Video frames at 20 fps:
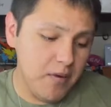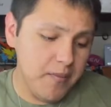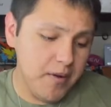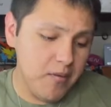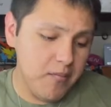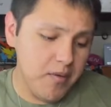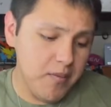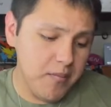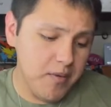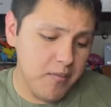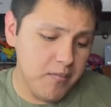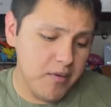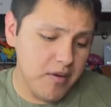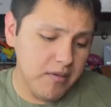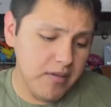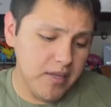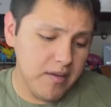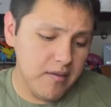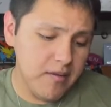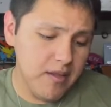by Reema Brow
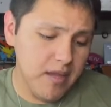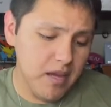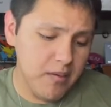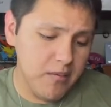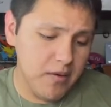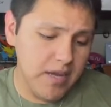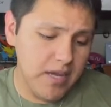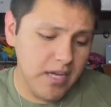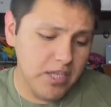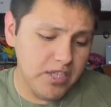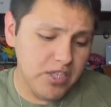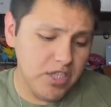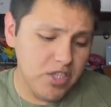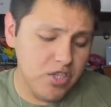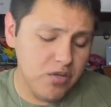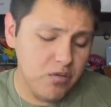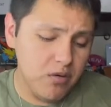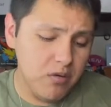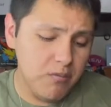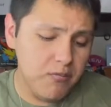Lights Camera Action
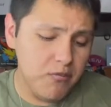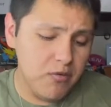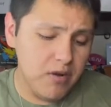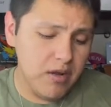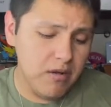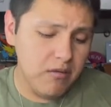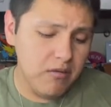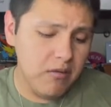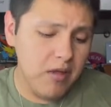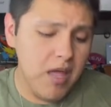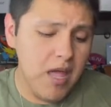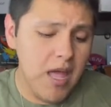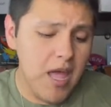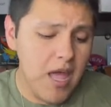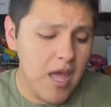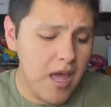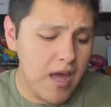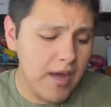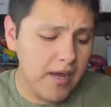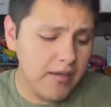Duo Brow
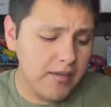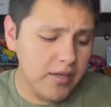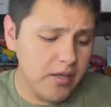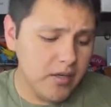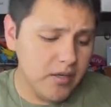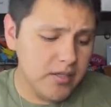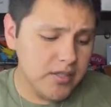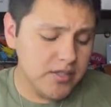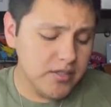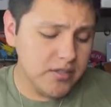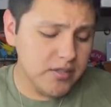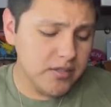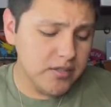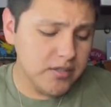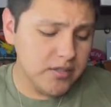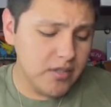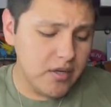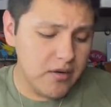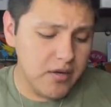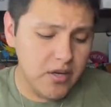Highlighter
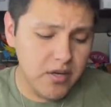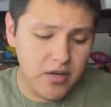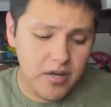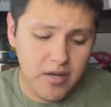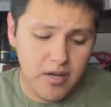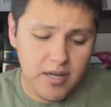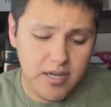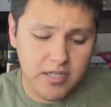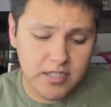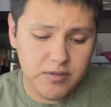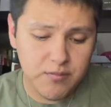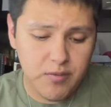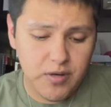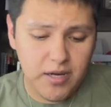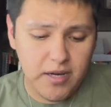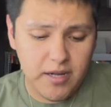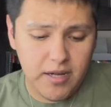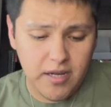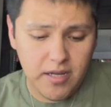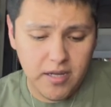starting your next
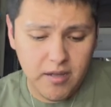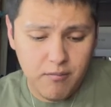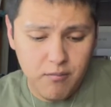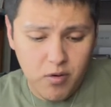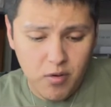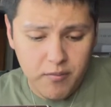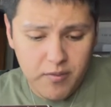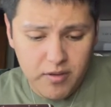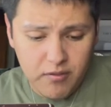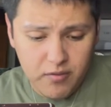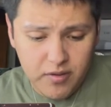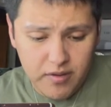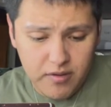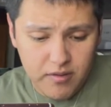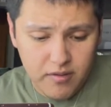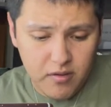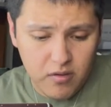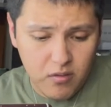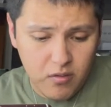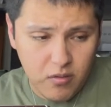bright eye moment with
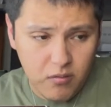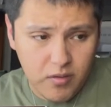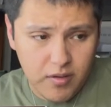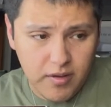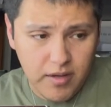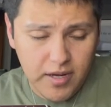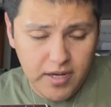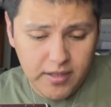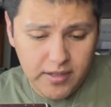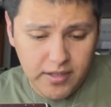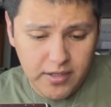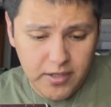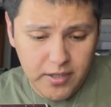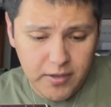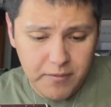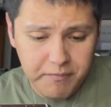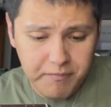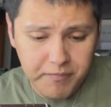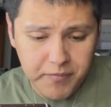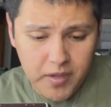this 2-in-1
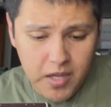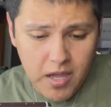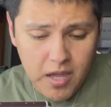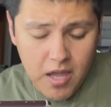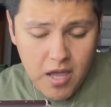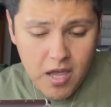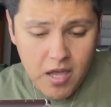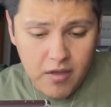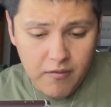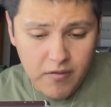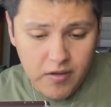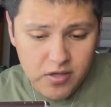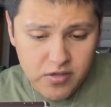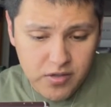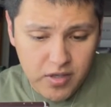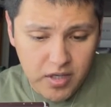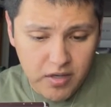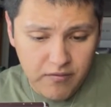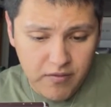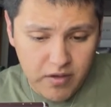highlighter.
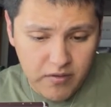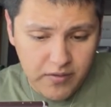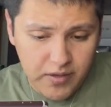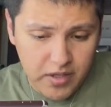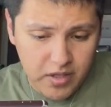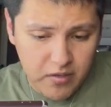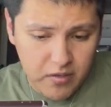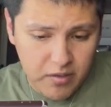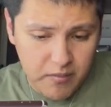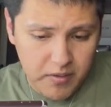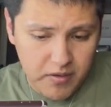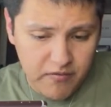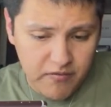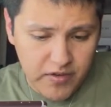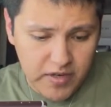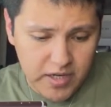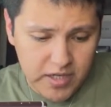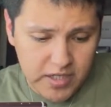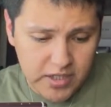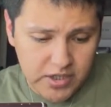Featuring a velvety creamy
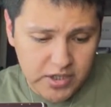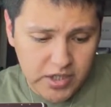finish